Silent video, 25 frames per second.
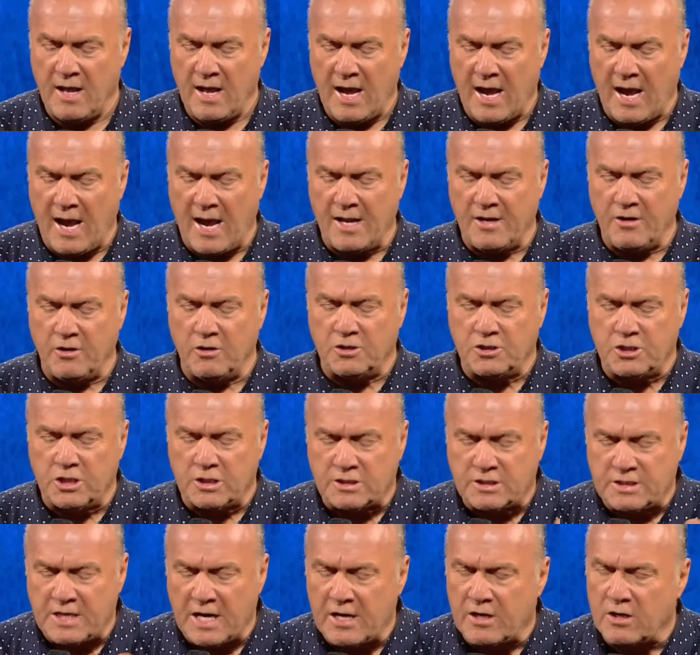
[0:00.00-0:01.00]
And you
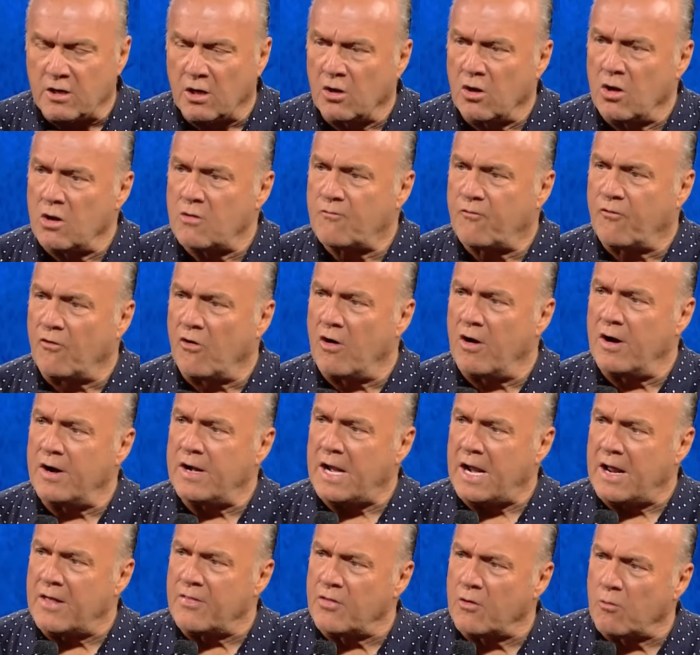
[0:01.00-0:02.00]
just need to look for it
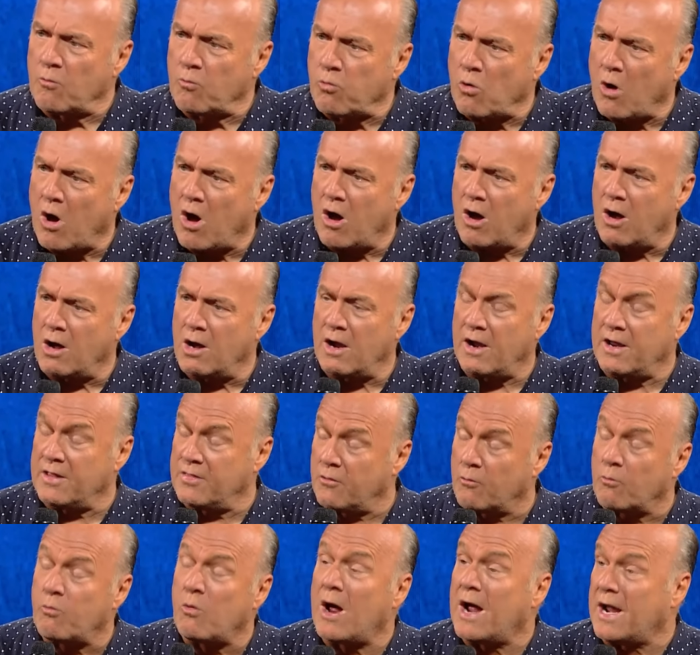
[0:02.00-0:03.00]
in the
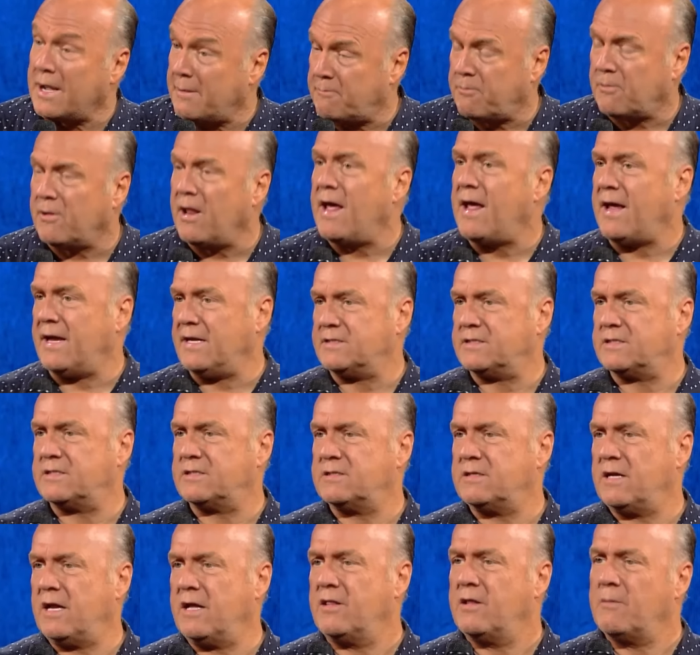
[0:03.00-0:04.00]
right
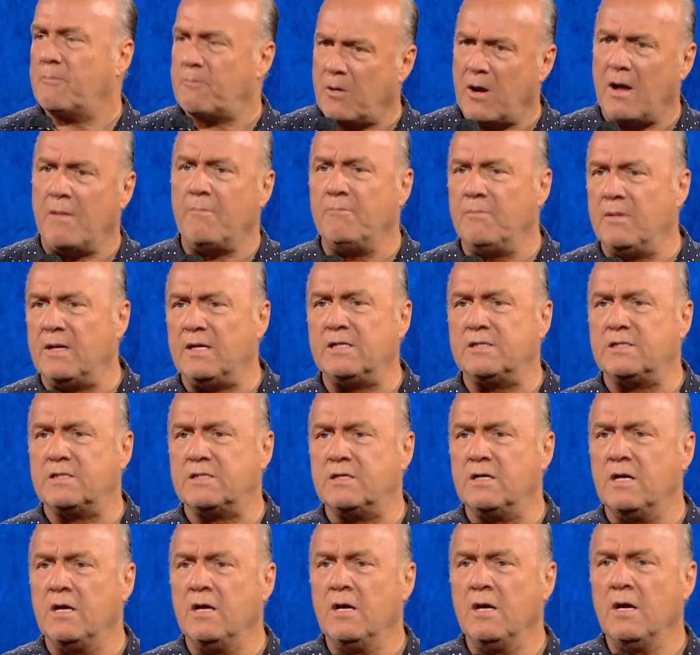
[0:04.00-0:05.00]
place. And the problem
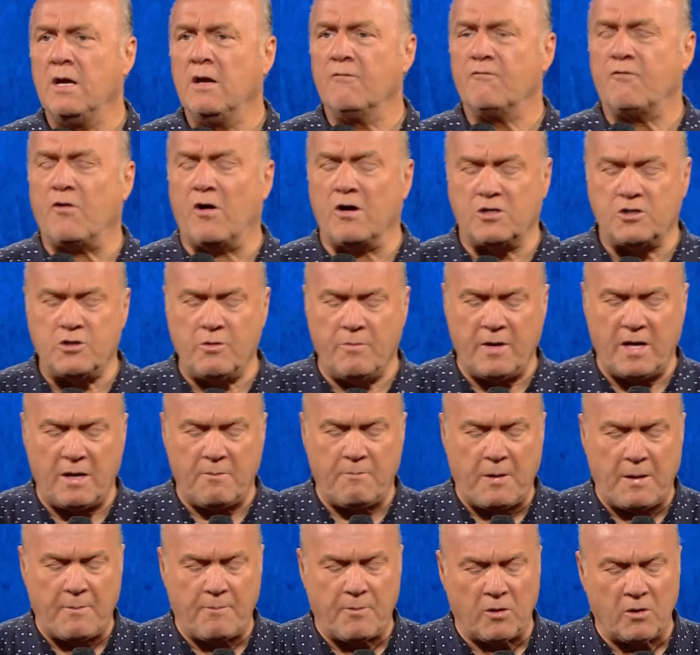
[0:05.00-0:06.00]
is far too many
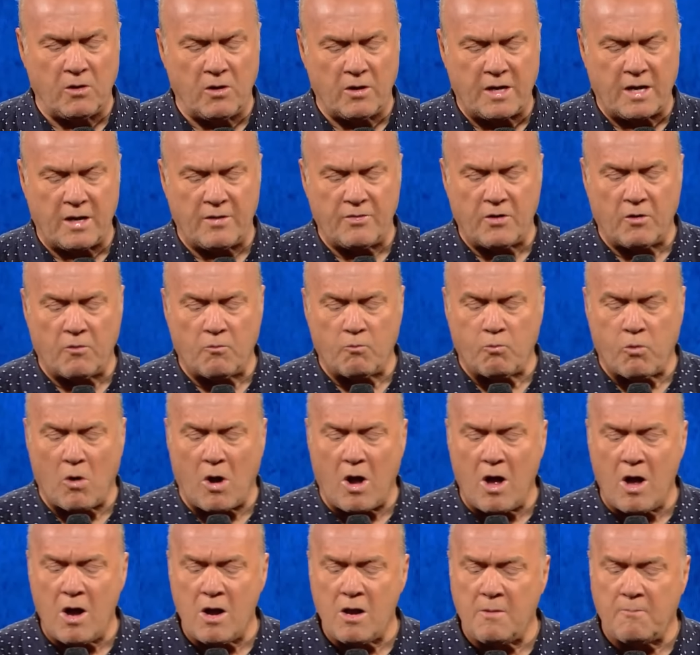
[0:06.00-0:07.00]
people look in the
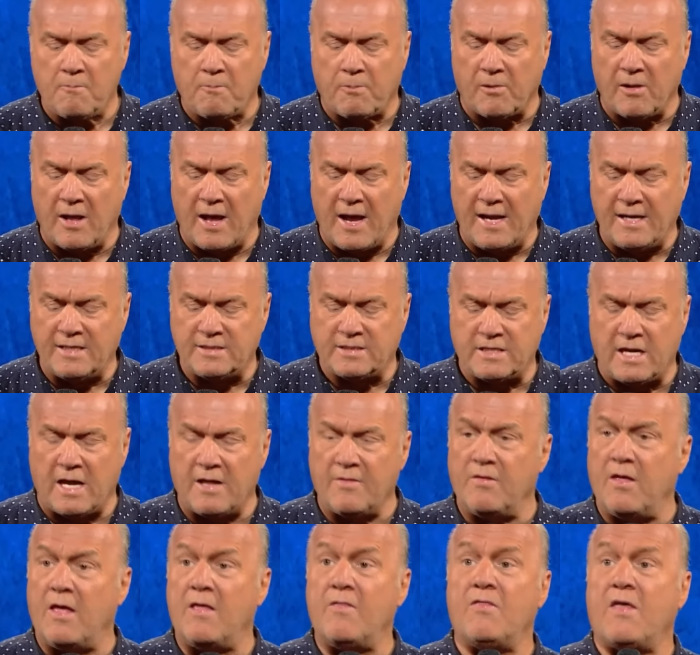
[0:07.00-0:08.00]
wrong place,
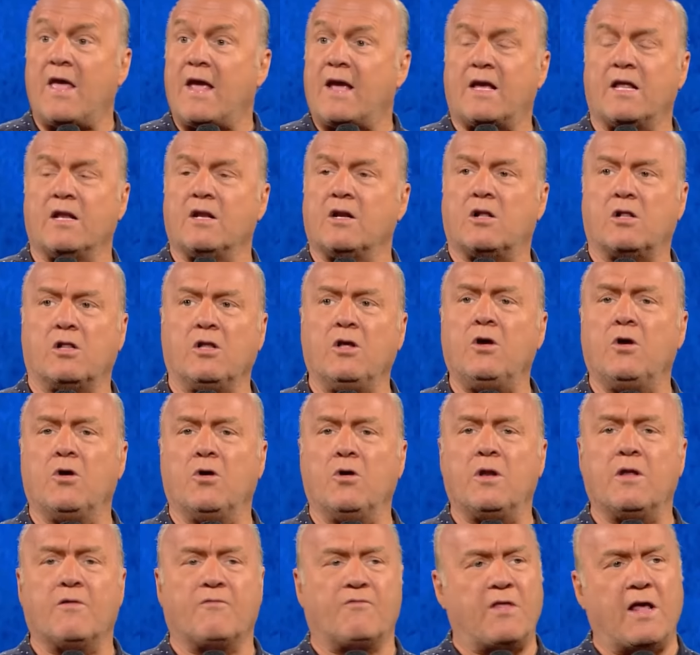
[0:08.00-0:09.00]
and then they
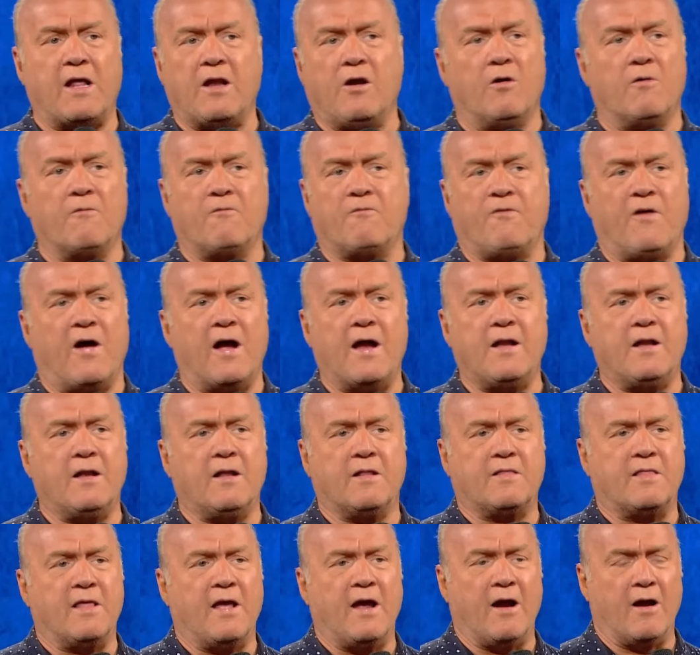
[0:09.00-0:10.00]
conclude, if they don't find
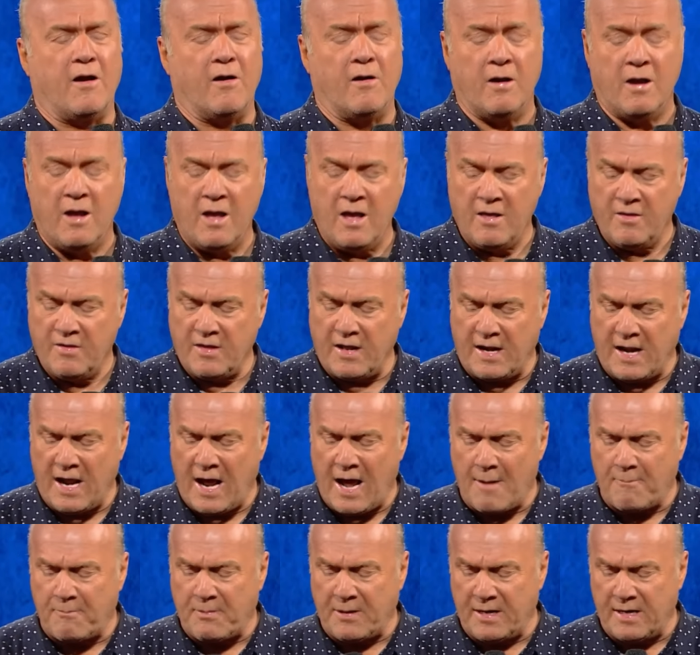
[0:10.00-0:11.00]
it there, that
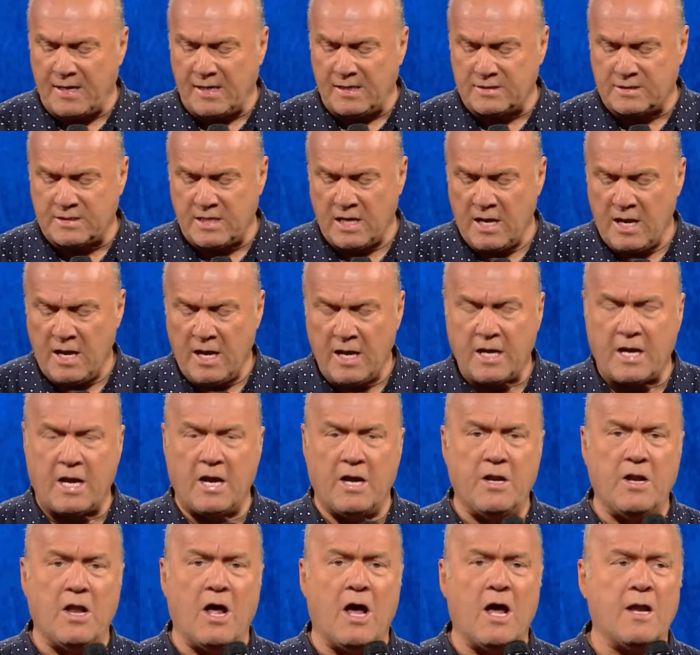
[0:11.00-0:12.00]
happiness
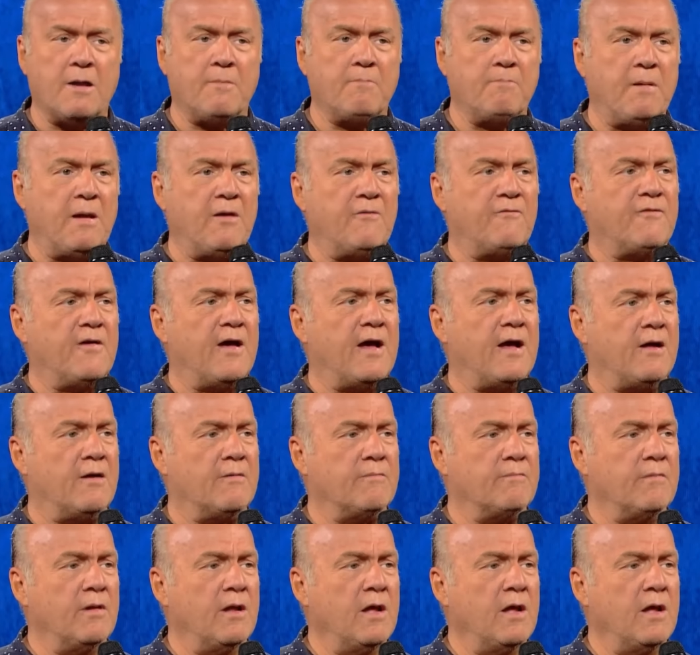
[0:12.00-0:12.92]
cannot be found.